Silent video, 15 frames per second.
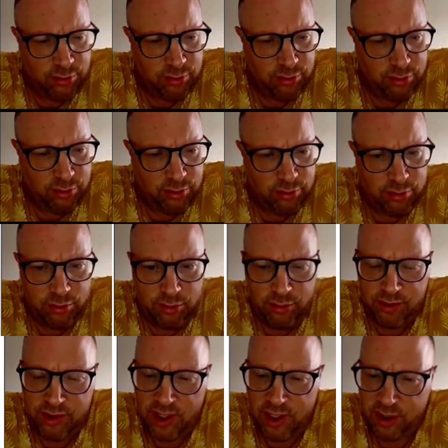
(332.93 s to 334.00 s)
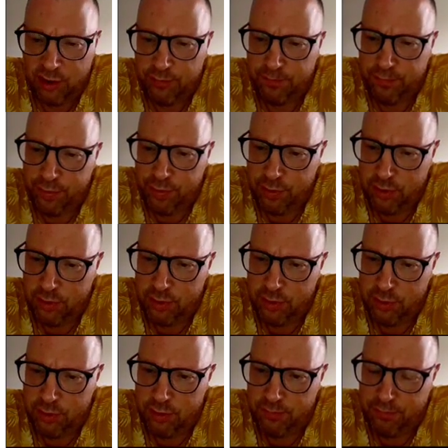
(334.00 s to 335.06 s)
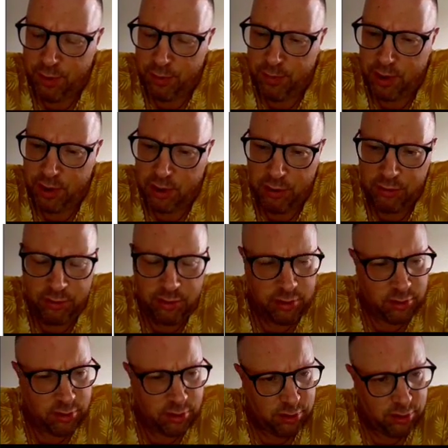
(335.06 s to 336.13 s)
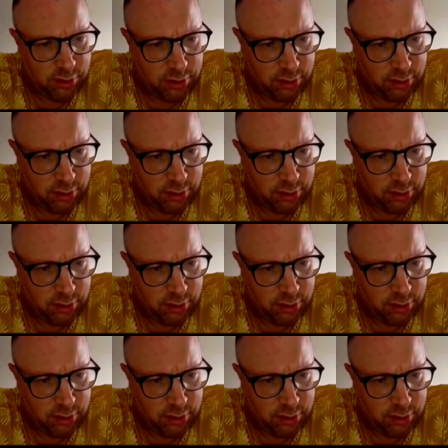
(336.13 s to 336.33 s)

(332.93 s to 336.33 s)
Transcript: to set up public cloud